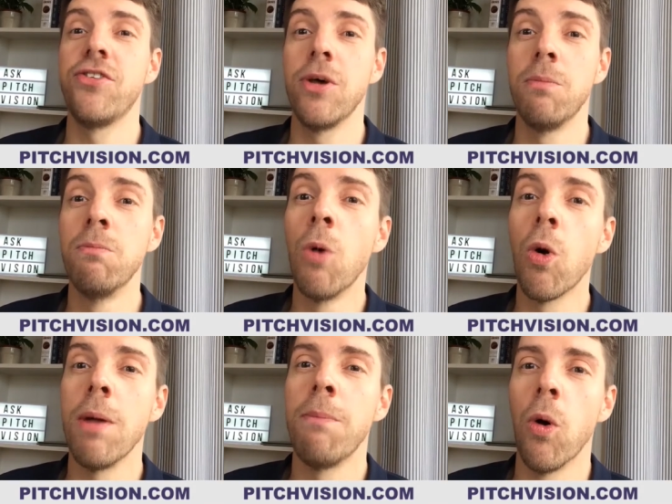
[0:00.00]
more
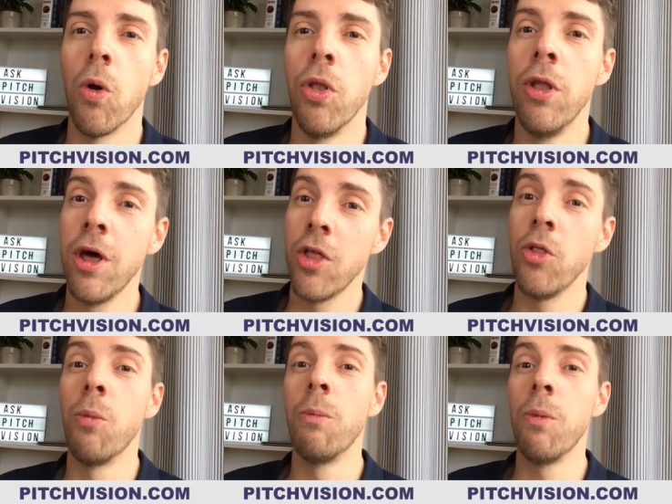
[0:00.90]
important
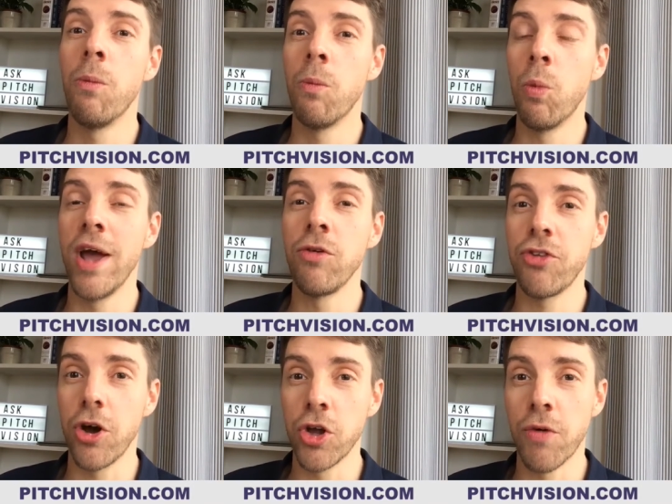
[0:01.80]
than where you start
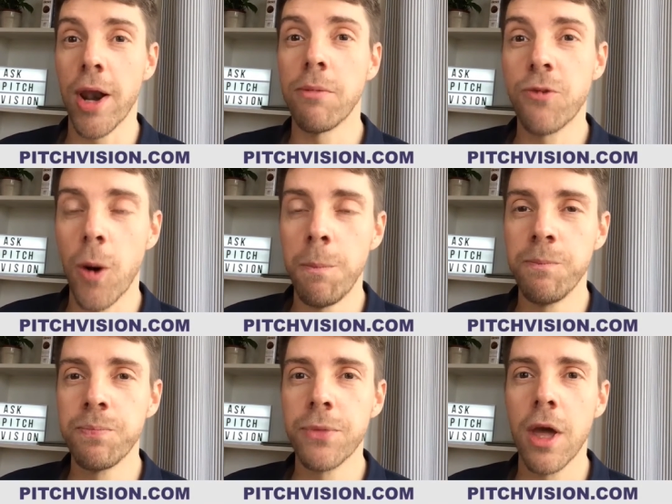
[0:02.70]
your run up from.
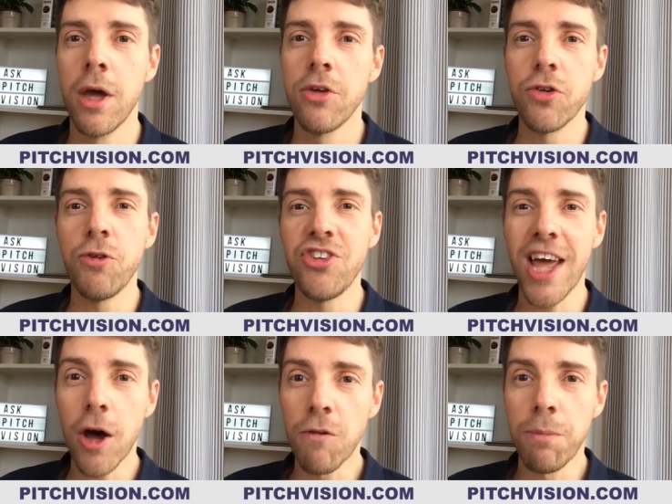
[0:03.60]
So if your
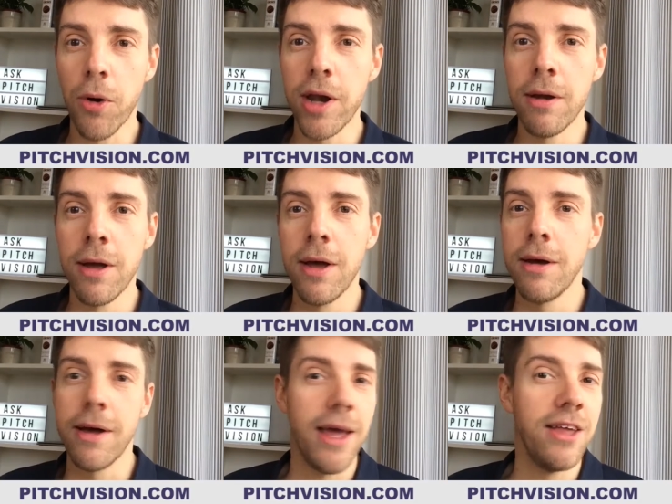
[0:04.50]
takeoff point
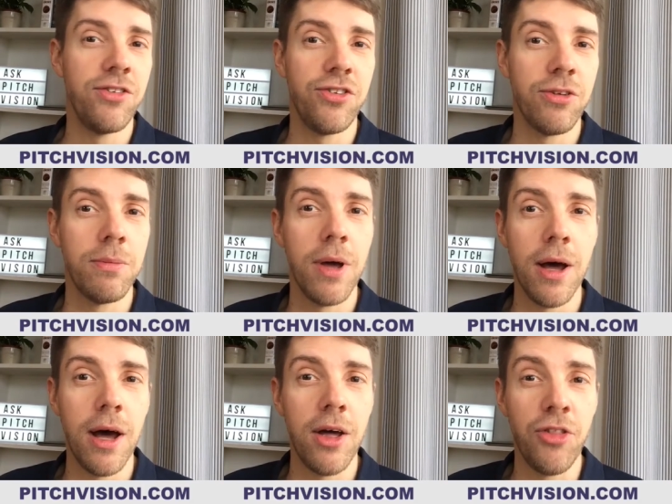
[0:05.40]
is
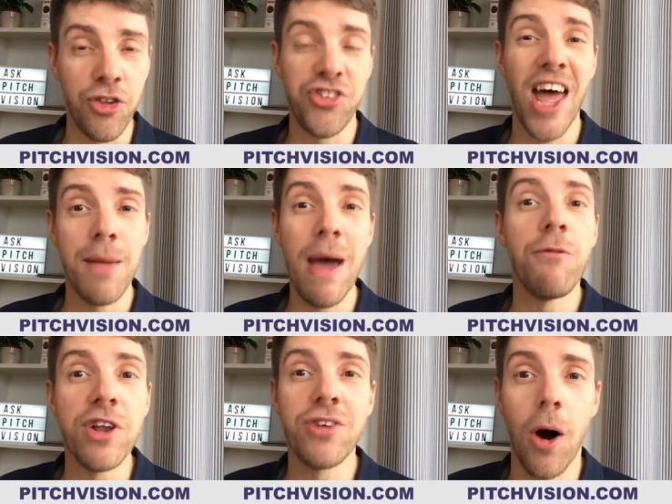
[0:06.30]
the same every
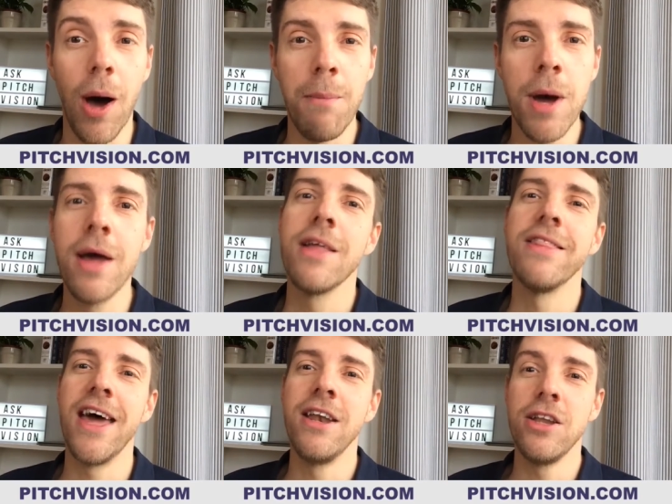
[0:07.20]
time,
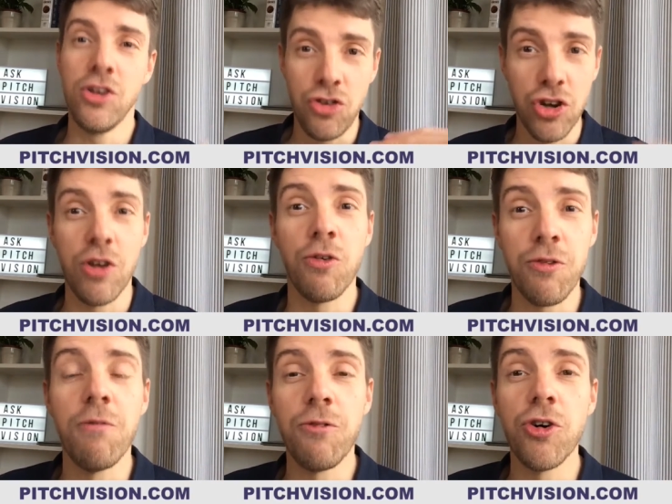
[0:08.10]
then your front
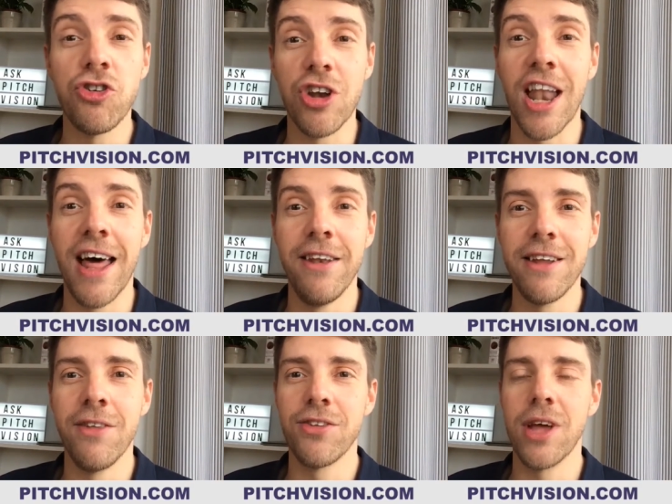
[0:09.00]
foot should land in the
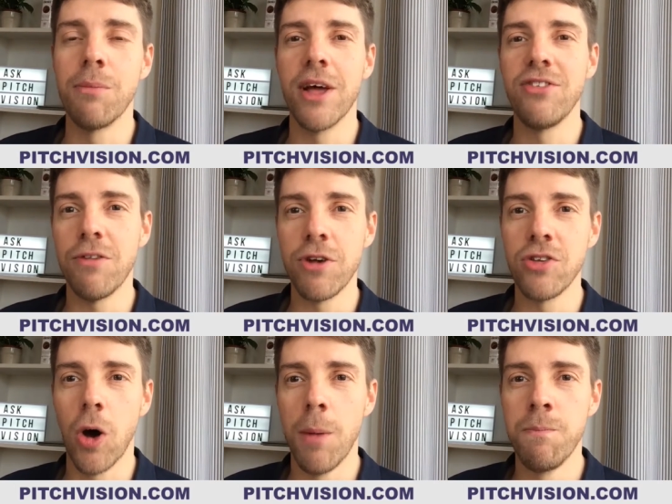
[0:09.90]
same place every
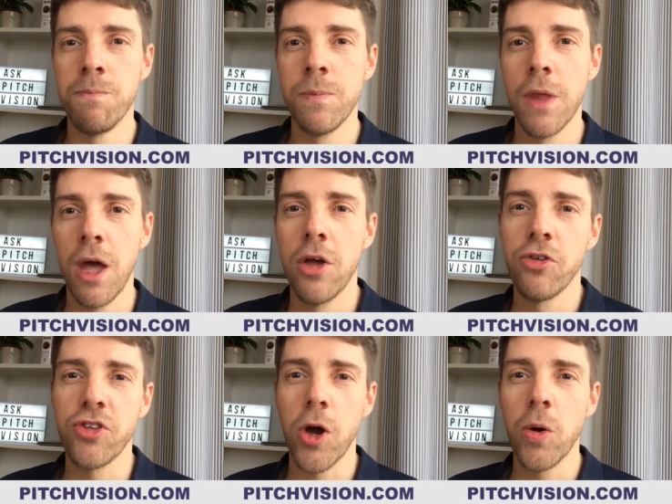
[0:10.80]
time.
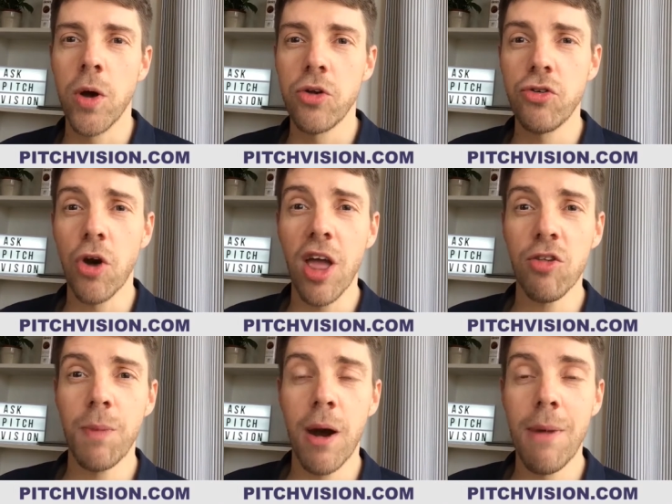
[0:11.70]
So try
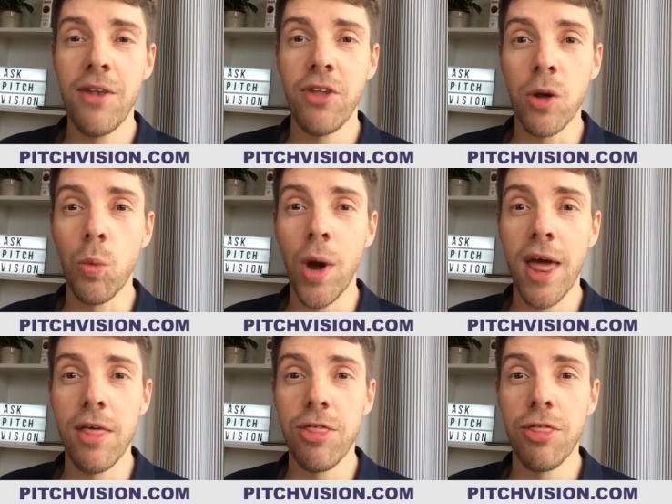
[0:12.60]
experimenting
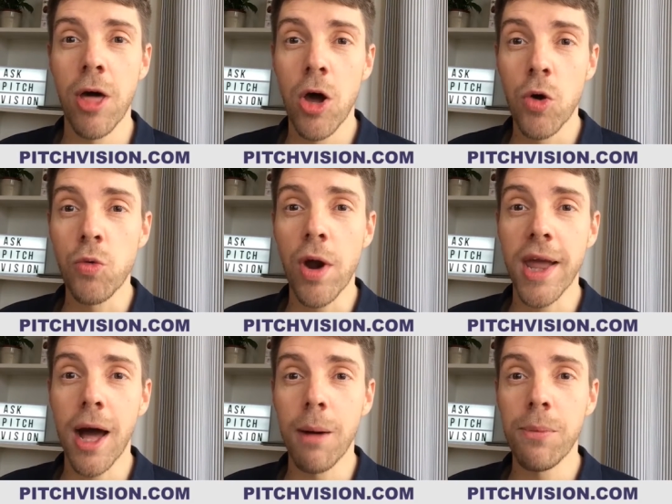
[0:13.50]
with running
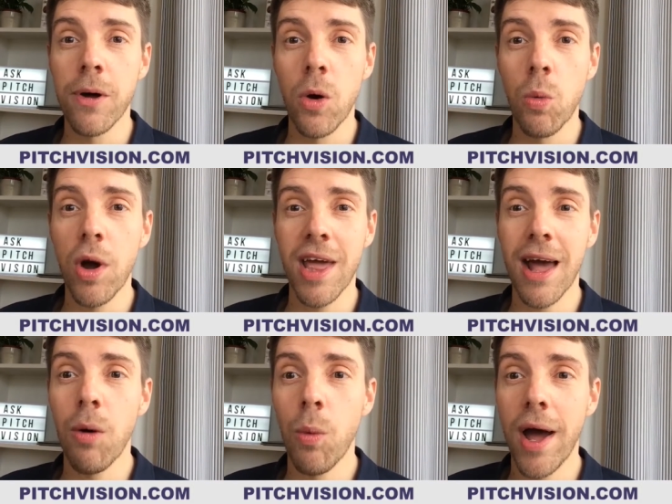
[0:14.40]
up, working out
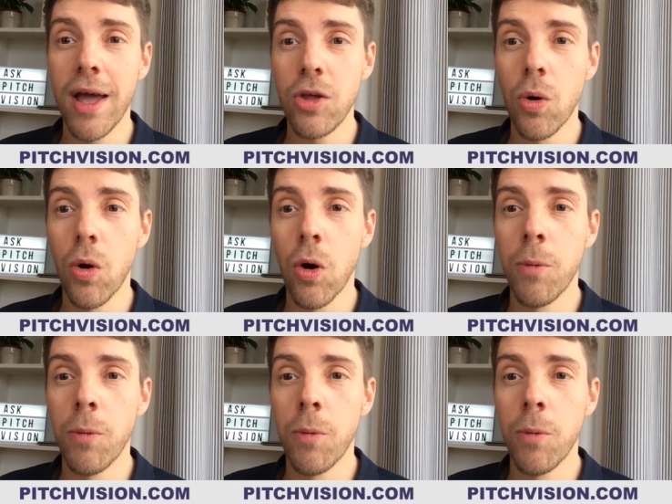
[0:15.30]
where your